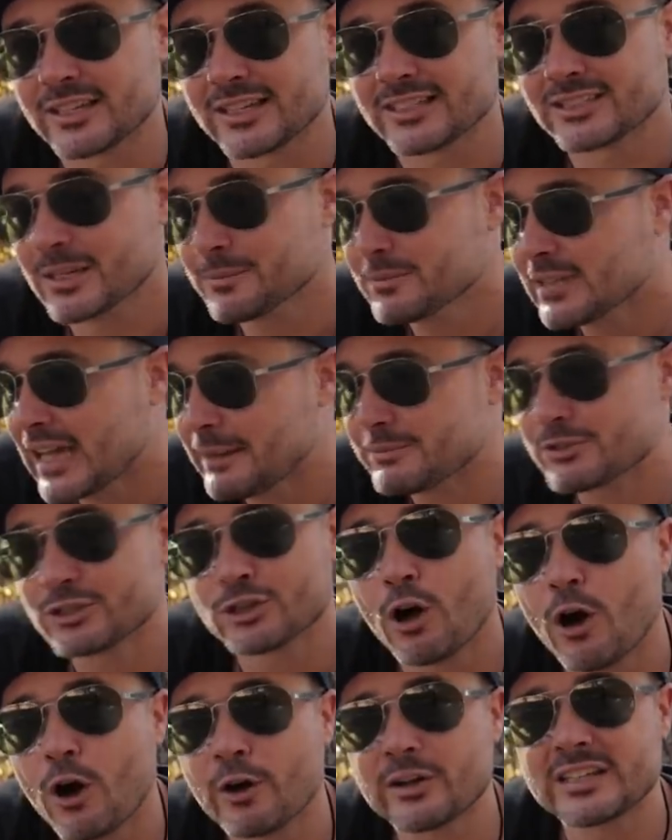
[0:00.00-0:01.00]
Like sometimes it's
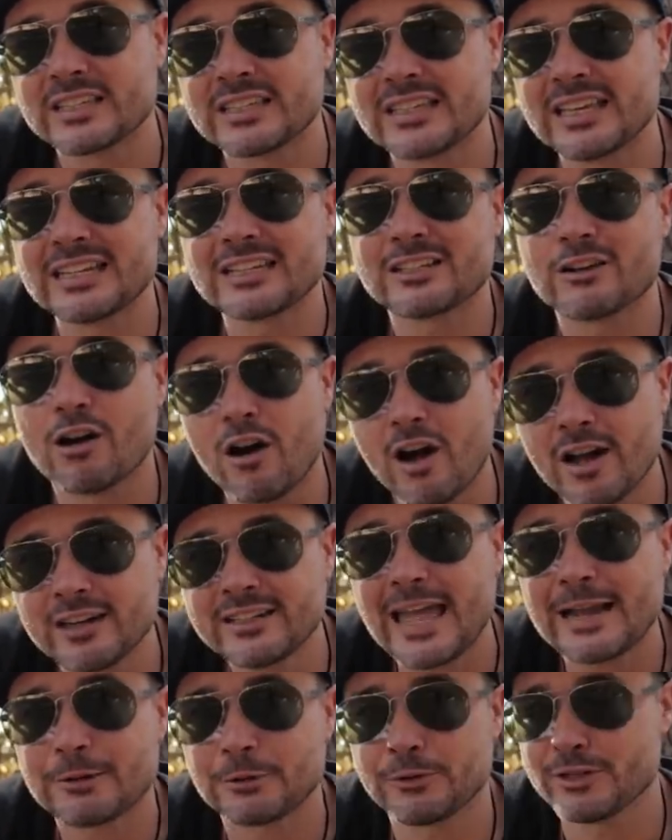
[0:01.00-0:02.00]
hard to get in
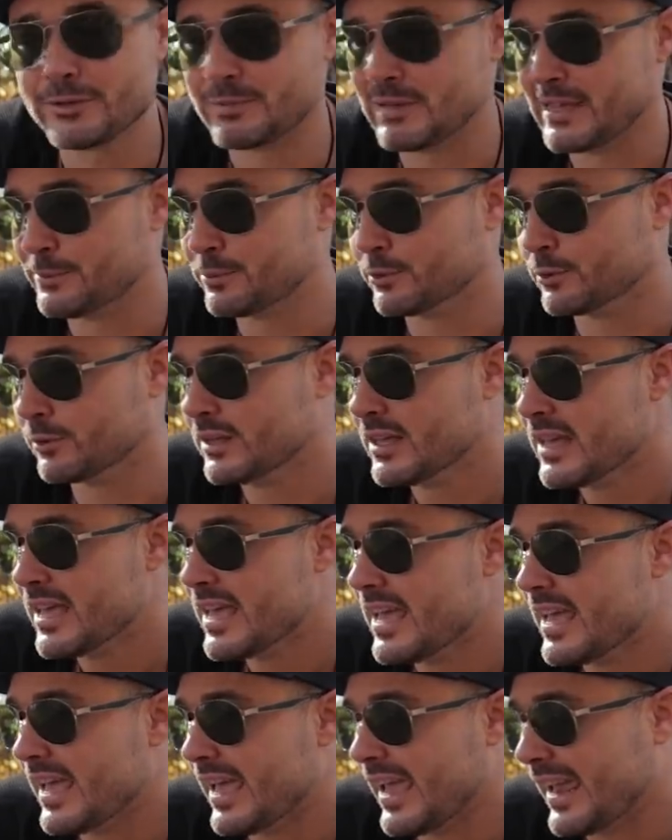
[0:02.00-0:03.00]
contact with these people
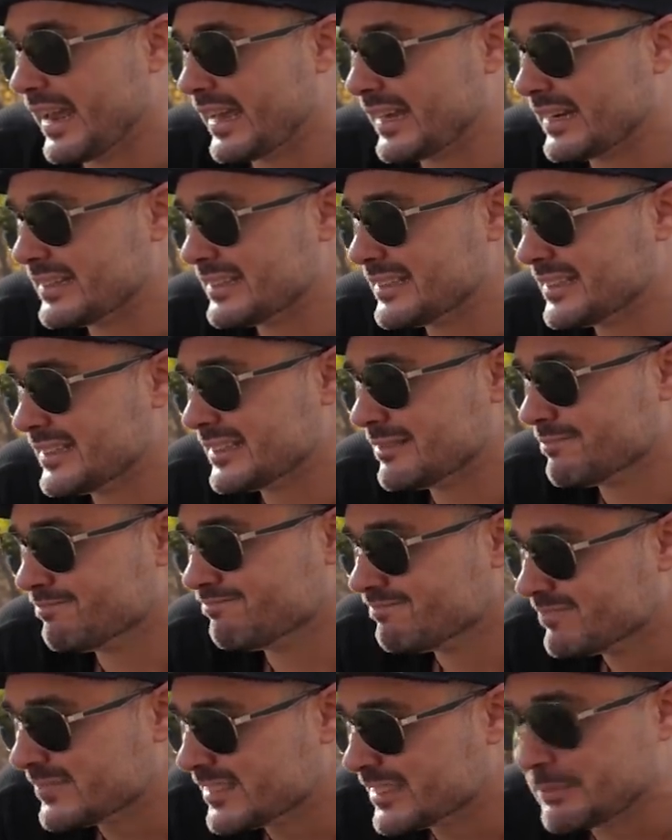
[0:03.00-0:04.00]
and
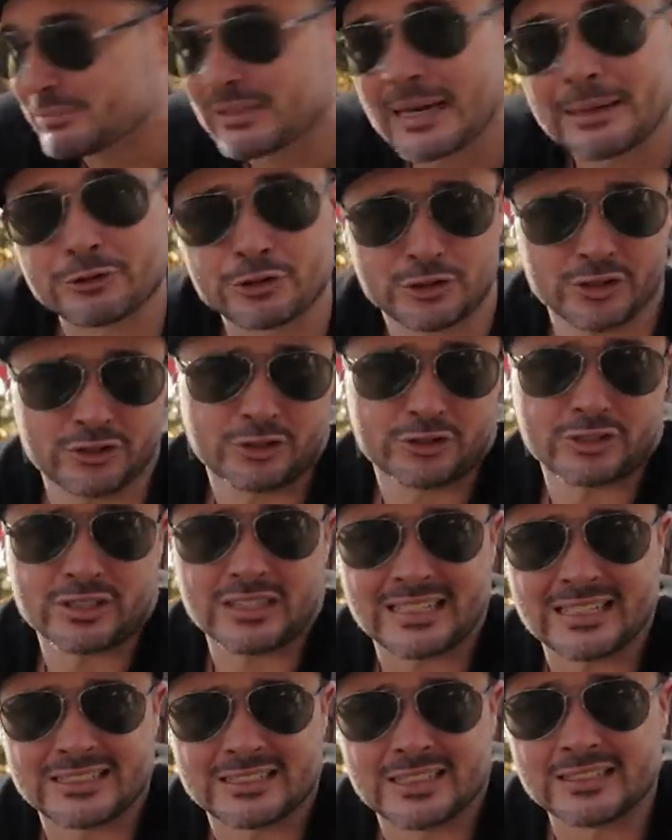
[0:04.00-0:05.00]
sometimes there's, a, there's a,
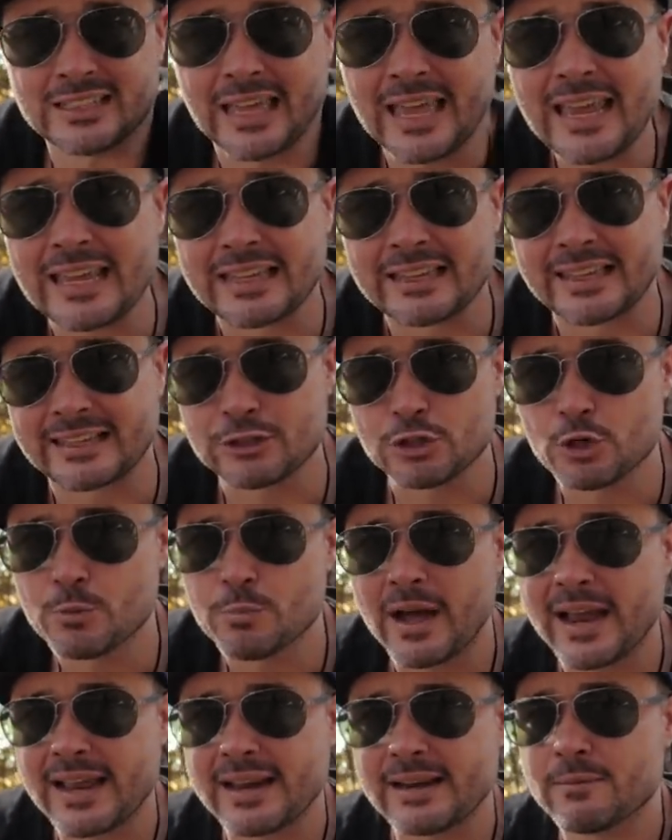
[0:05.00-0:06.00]
like a delay. Like you
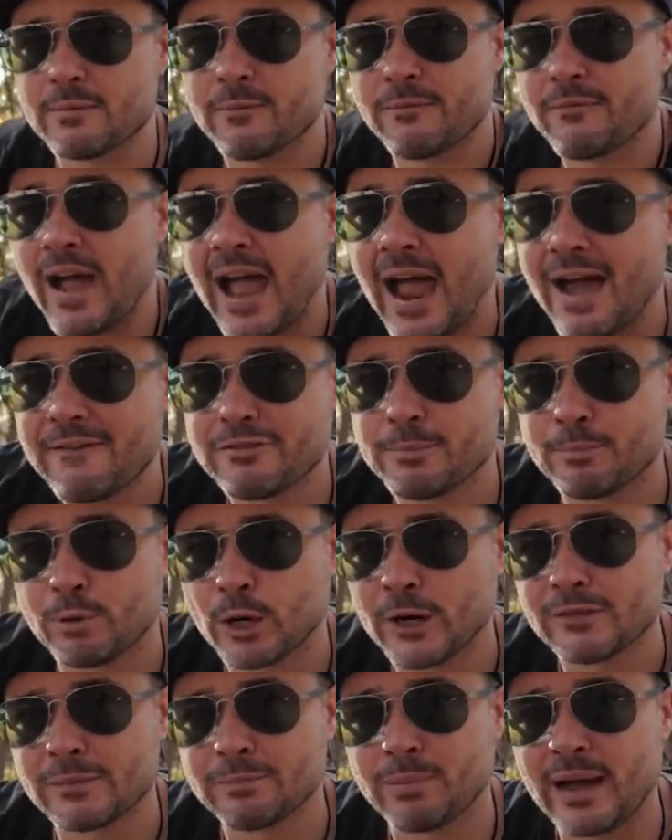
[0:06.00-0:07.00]
might have the
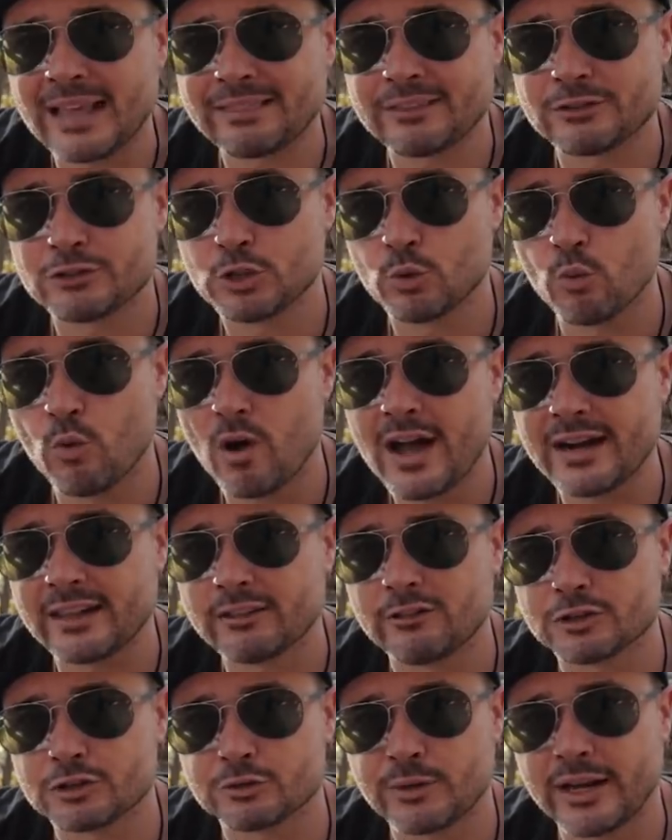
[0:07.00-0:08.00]
perfect bike that you want, it
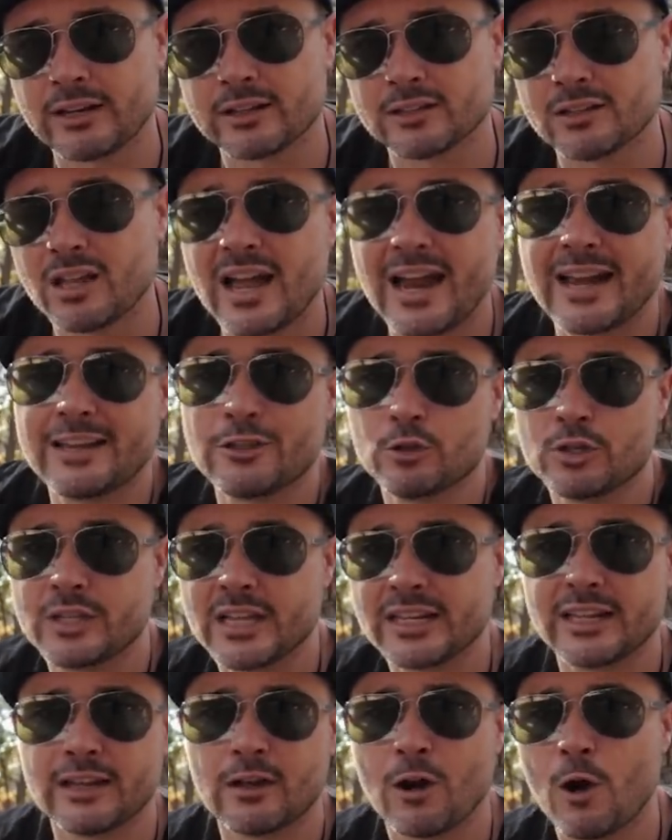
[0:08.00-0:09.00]
looks great online, you
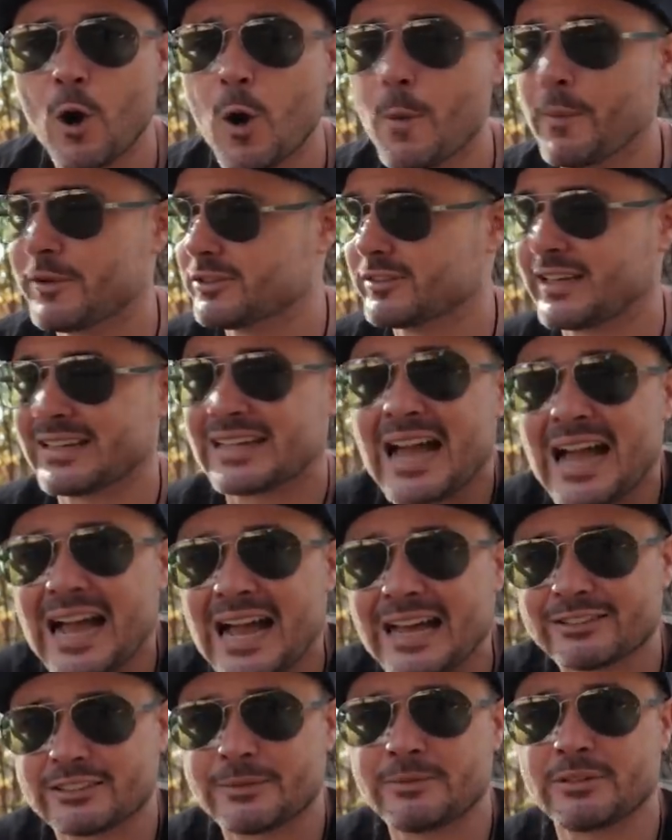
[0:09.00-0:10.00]
get it home and you're like,
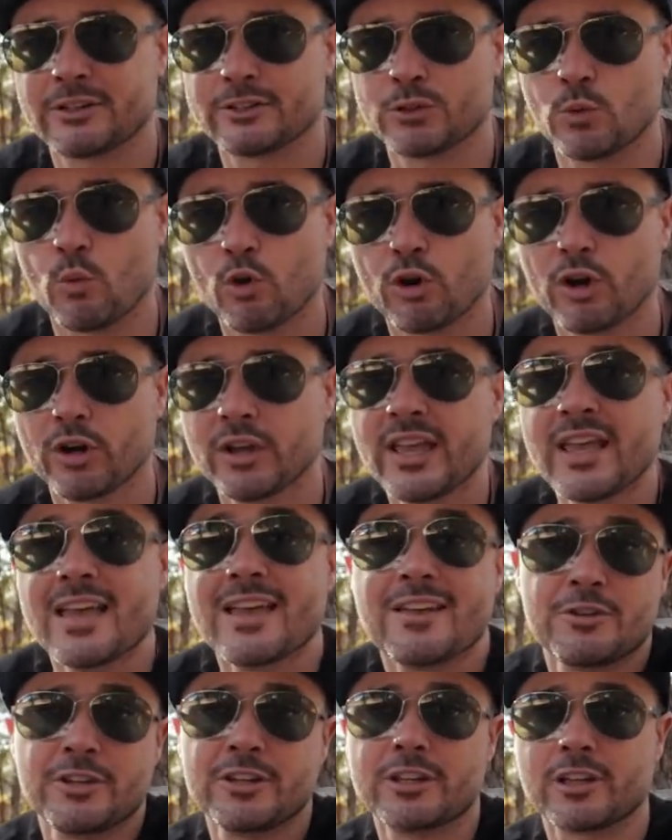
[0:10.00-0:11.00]
ah, something doesn't work,
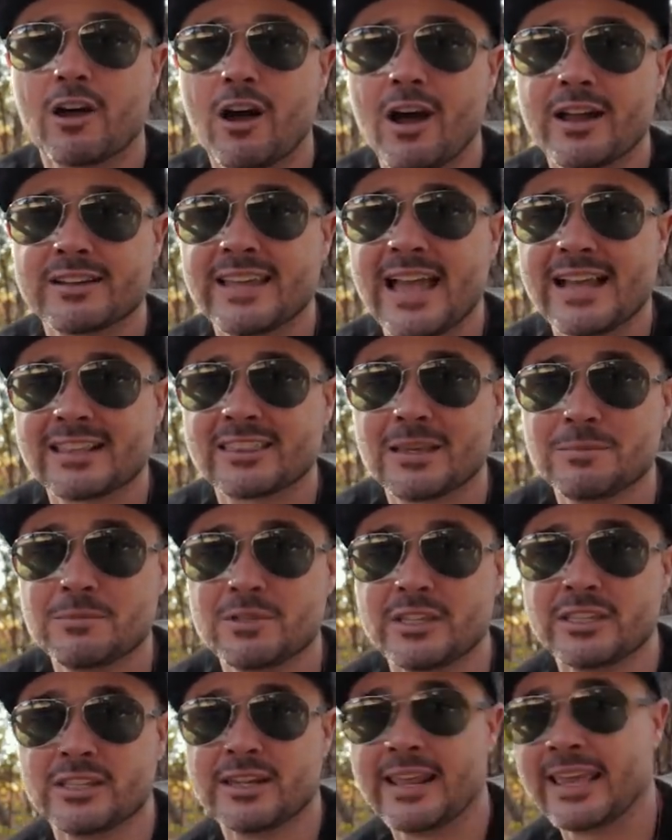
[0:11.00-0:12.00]
you need to contact them,
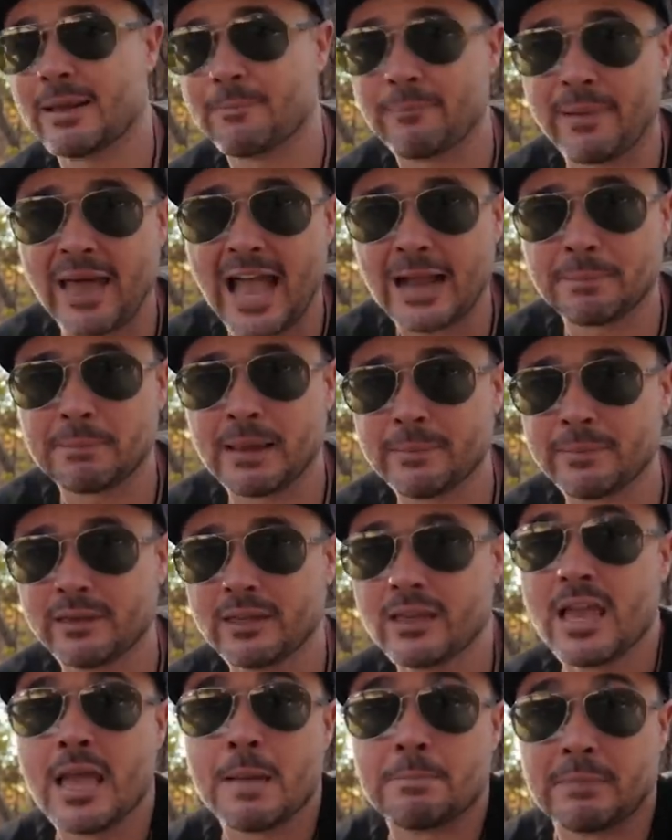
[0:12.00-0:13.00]
you need to take it back maybe.